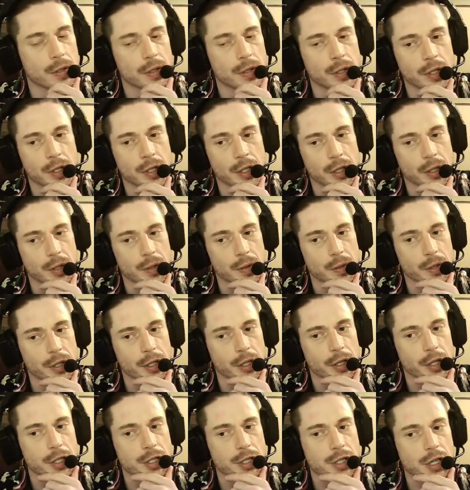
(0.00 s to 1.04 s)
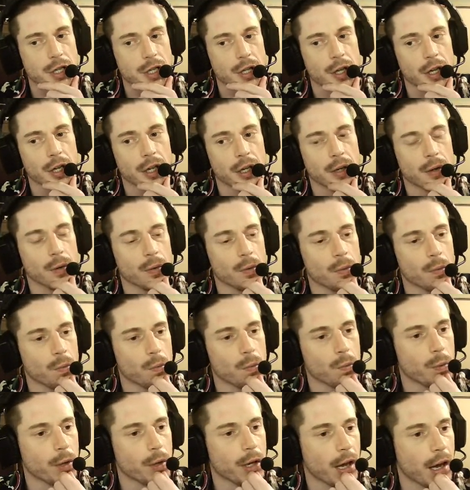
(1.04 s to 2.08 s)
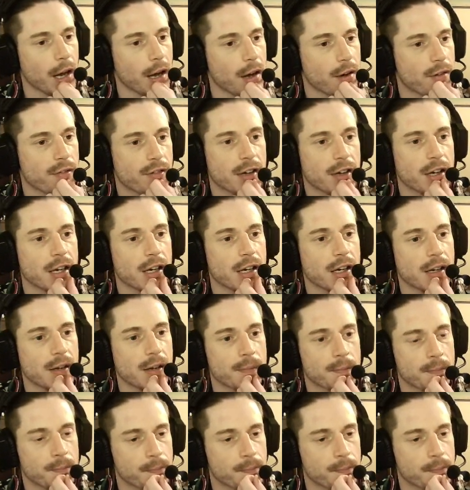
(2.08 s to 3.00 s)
you know, let's say, like, we have a